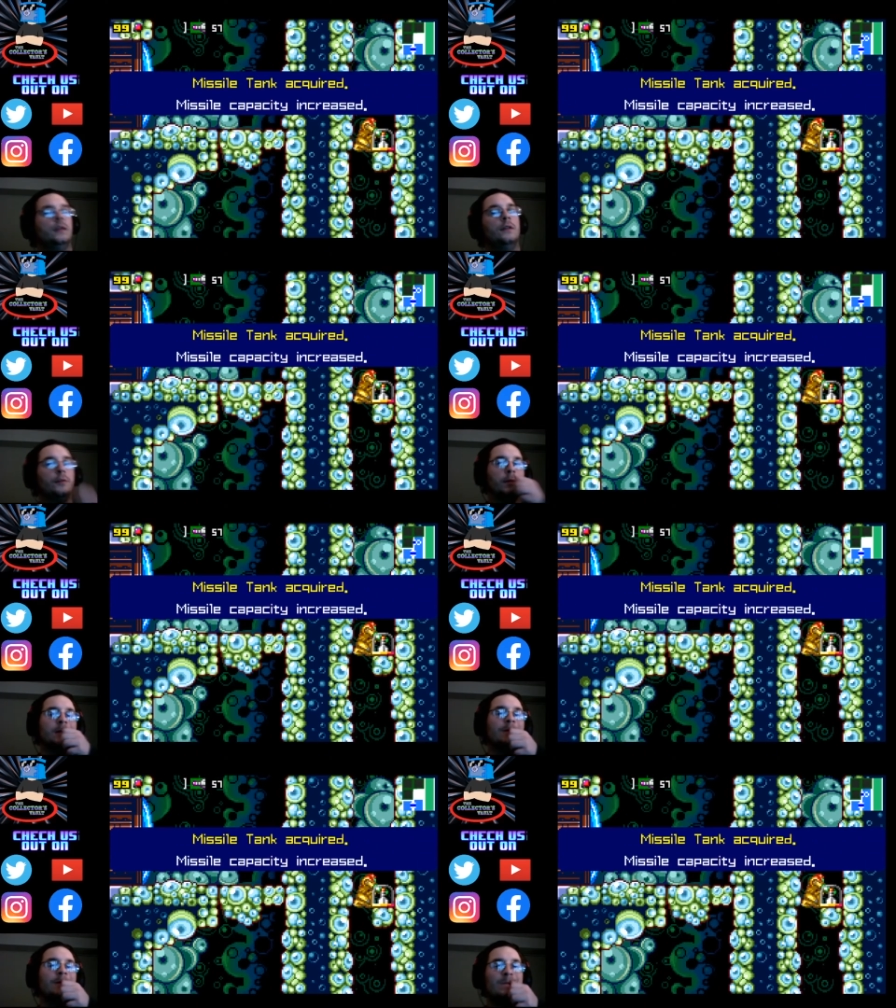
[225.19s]
with a
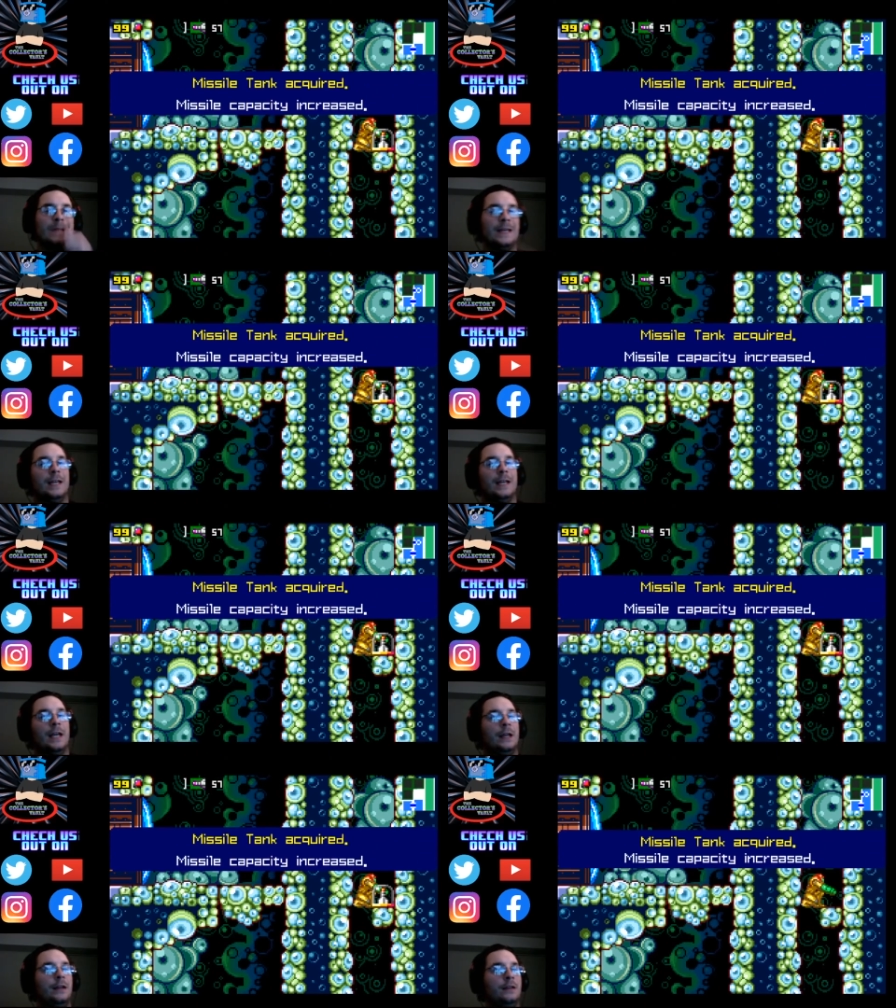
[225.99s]
missile,
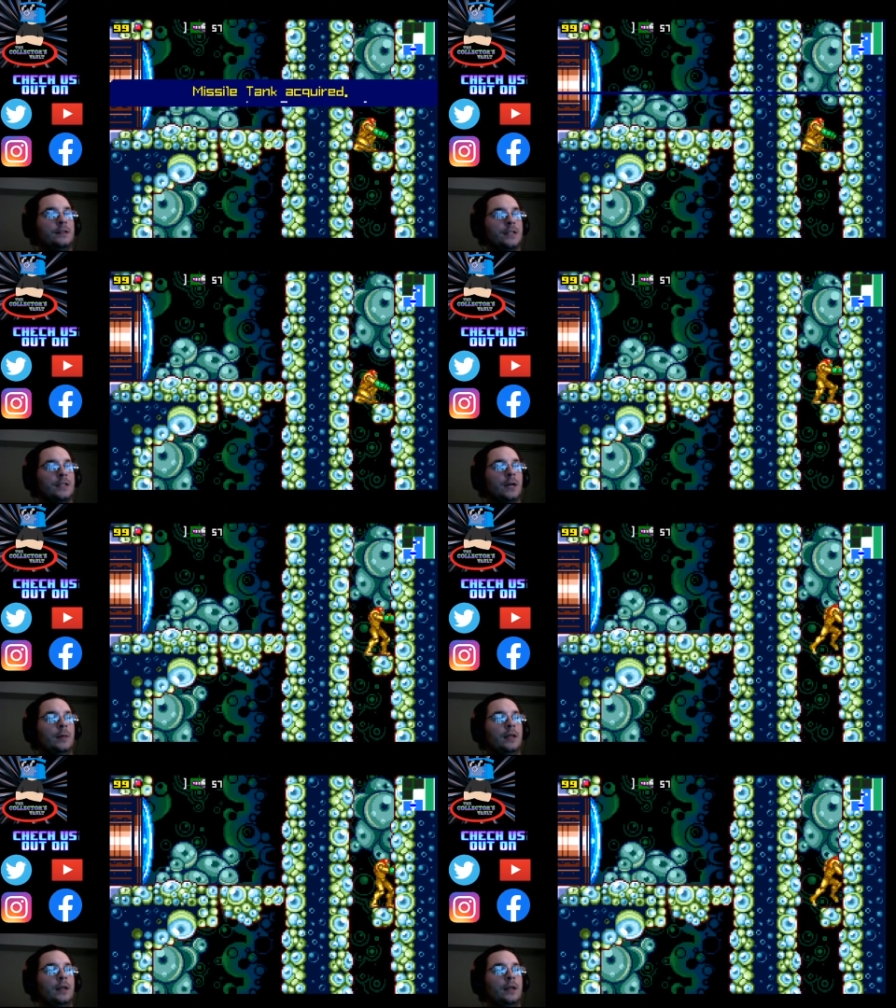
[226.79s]
and this is how
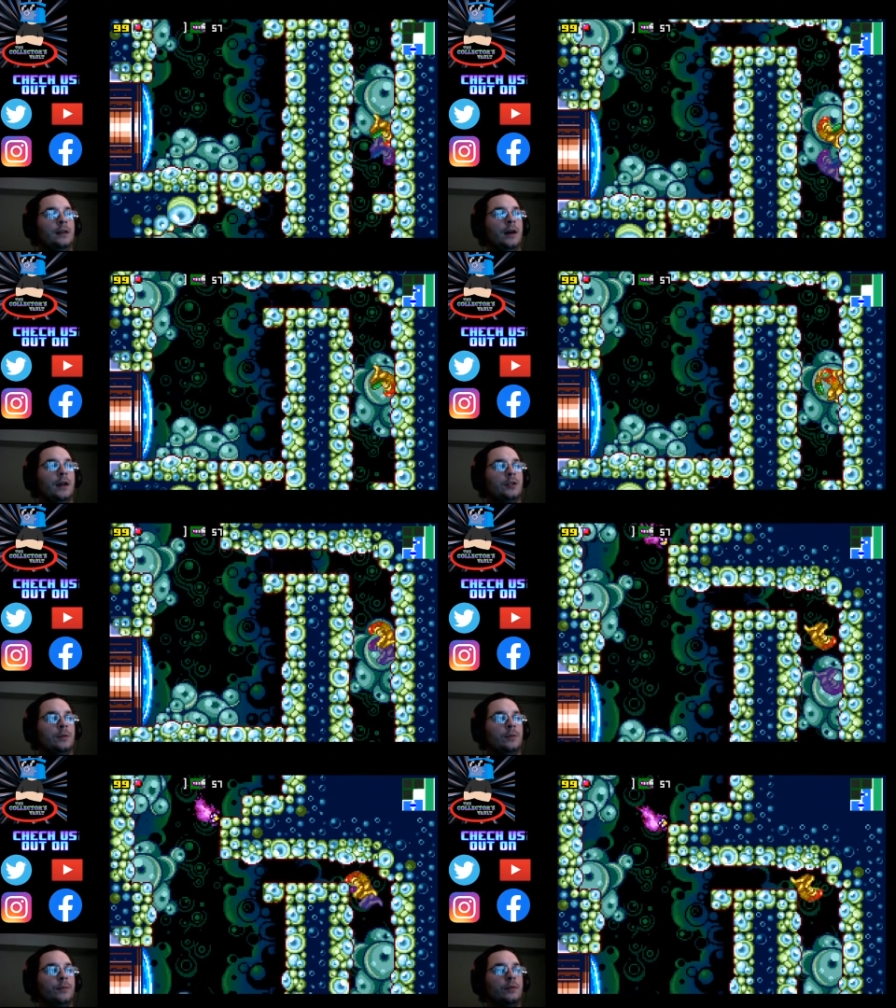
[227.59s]
we can get the high
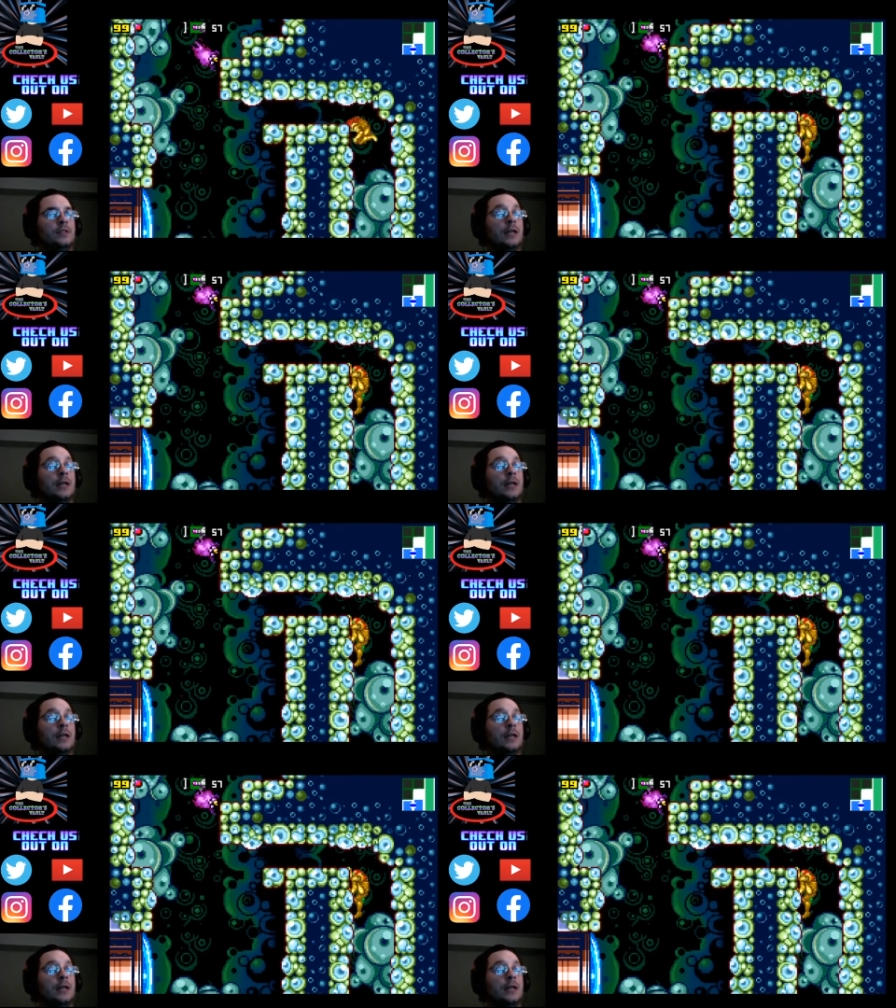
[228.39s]
jump boost.